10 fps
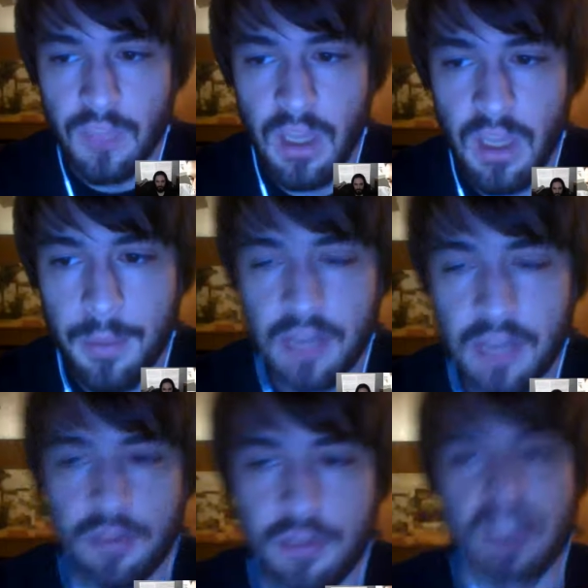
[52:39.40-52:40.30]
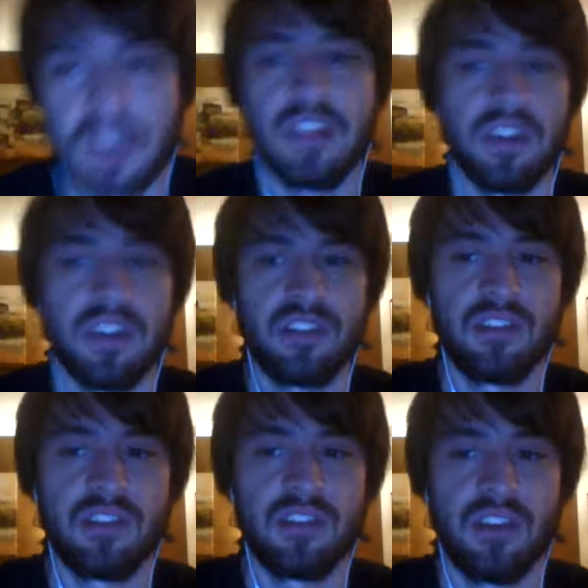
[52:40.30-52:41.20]
Podler theory delineates
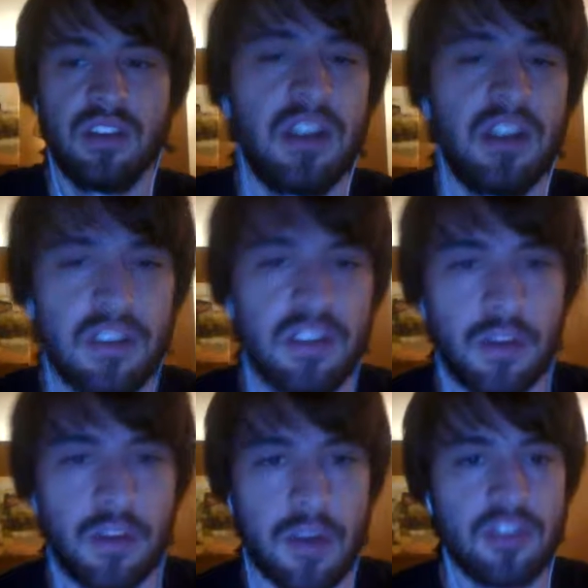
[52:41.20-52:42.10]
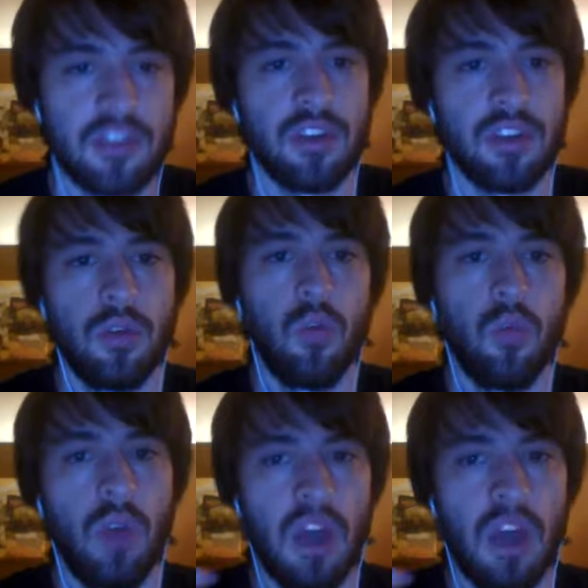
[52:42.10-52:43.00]
cognitive configuration
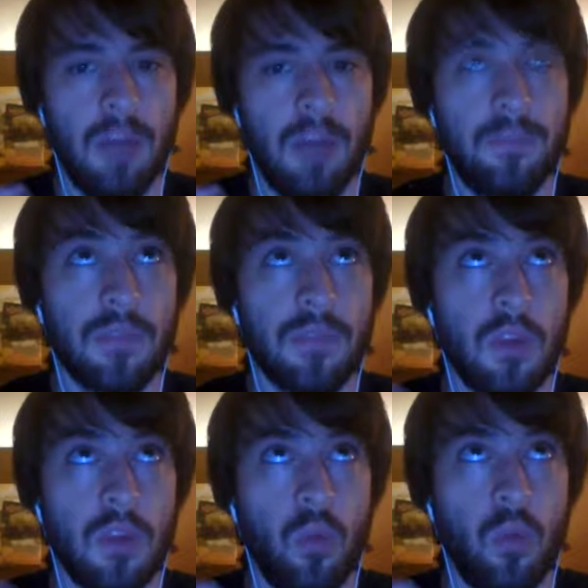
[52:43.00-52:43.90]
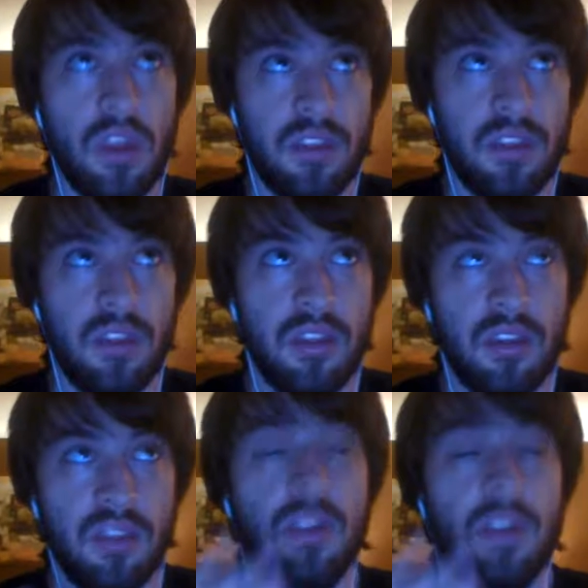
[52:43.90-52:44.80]
with
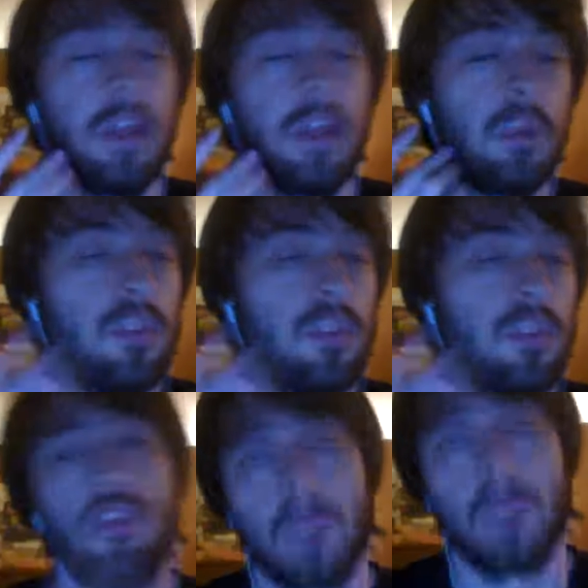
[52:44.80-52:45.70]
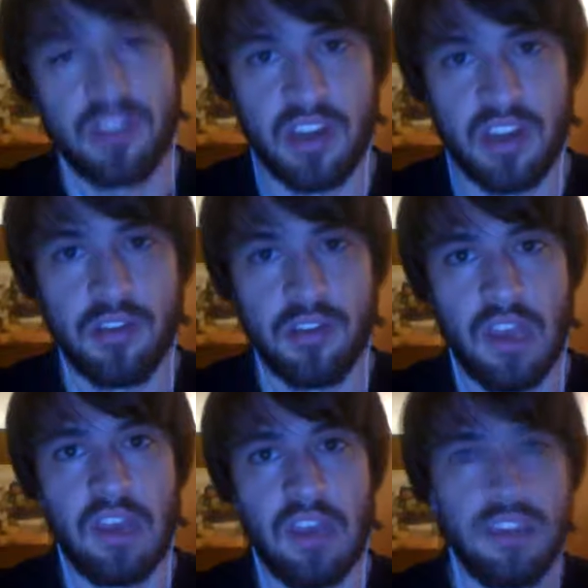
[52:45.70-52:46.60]
fundamental elements of human design, and
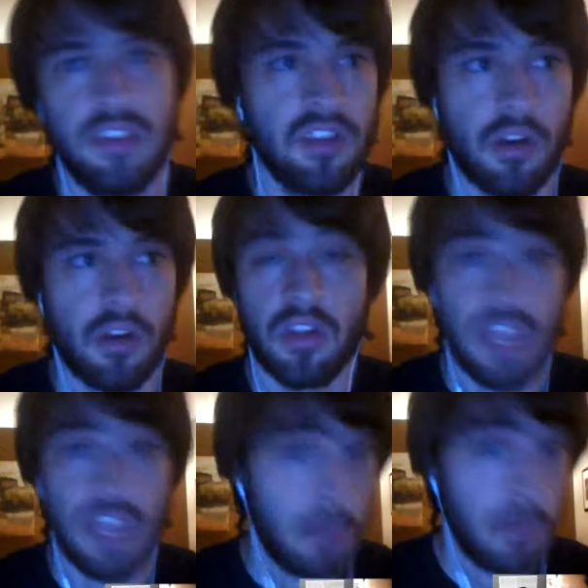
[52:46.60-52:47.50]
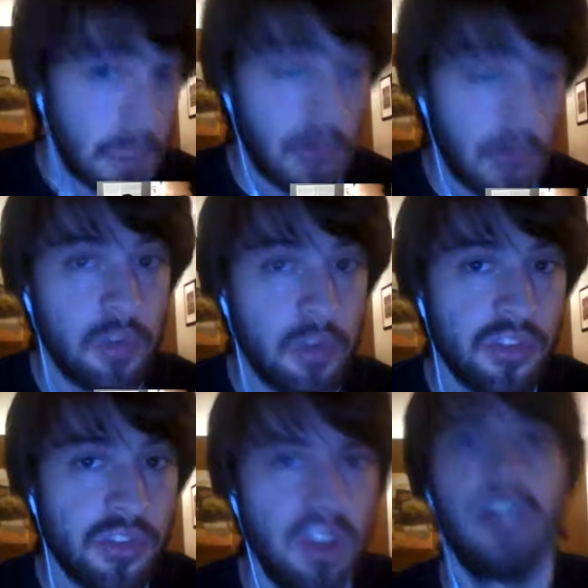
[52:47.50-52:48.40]
these are the 8 pod powers,
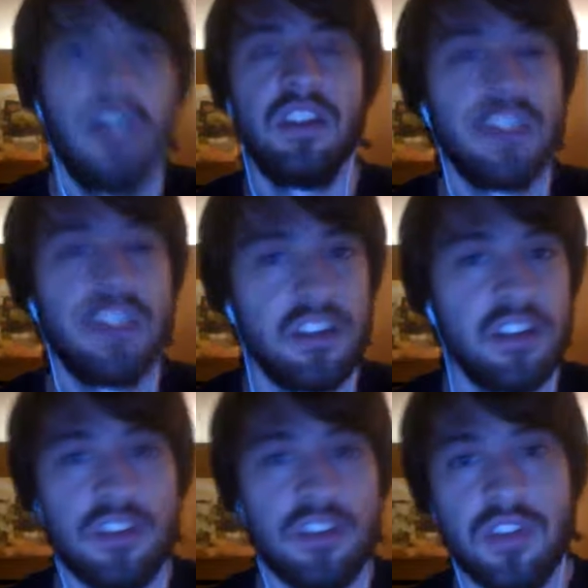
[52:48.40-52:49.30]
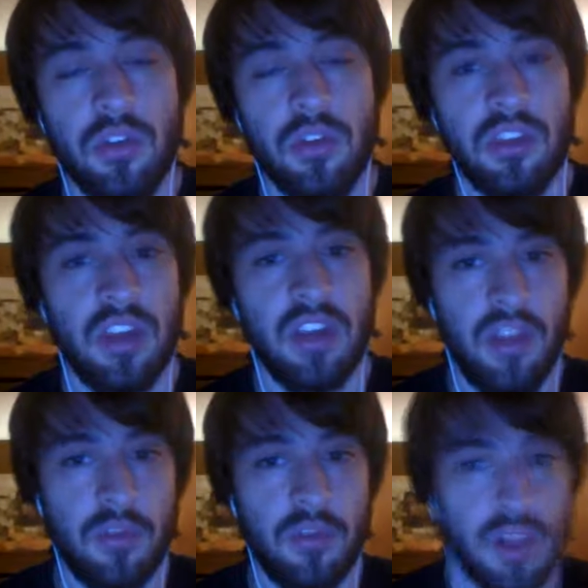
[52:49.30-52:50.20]
the 10 energy fields, and the
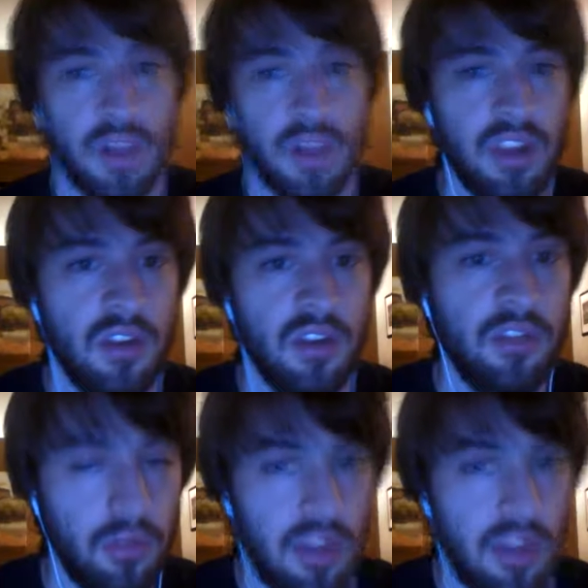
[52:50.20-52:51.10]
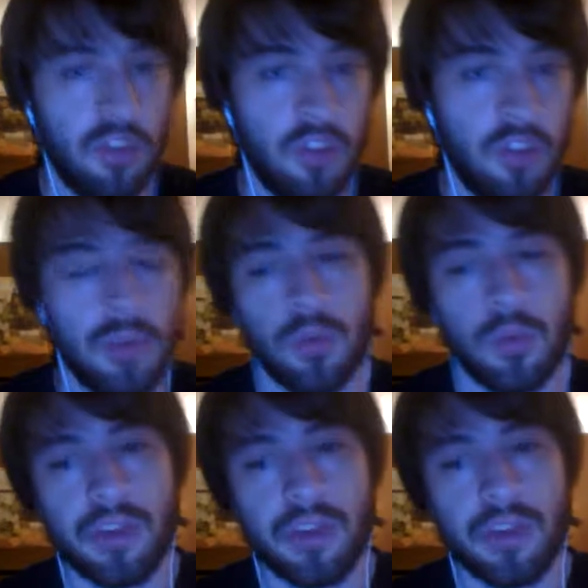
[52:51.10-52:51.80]
20 social alchemy groupings.